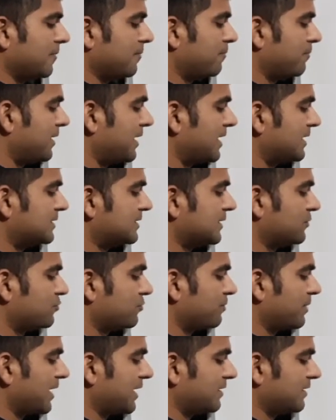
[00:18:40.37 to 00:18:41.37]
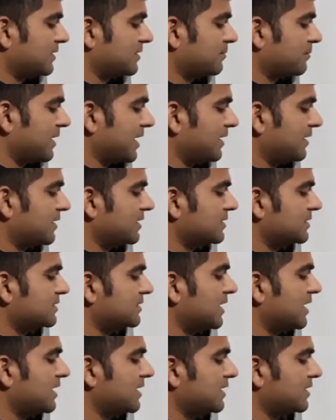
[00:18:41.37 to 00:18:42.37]
plus into minus, 10
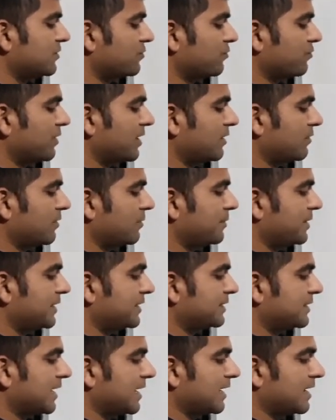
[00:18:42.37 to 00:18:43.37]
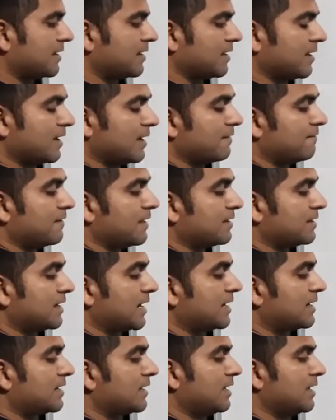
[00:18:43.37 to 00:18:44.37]
into 1 will be 10, then
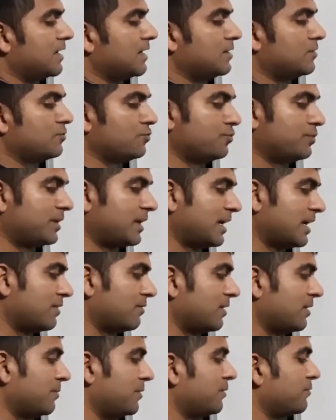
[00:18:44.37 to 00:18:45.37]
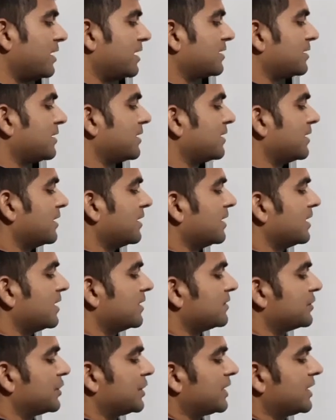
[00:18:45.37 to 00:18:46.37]
30 into 10 will be what?
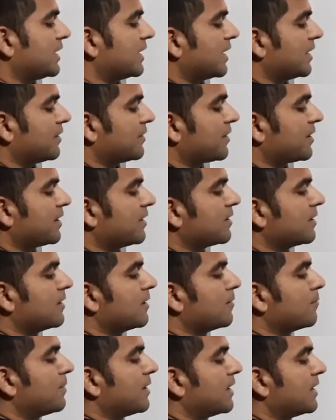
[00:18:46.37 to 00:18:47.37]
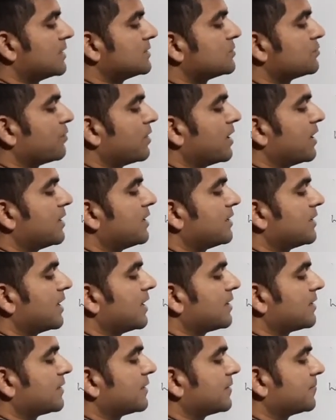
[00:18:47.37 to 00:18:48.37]
300 plus
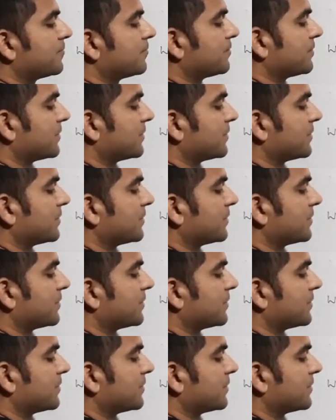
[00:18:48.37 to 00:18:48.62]
130.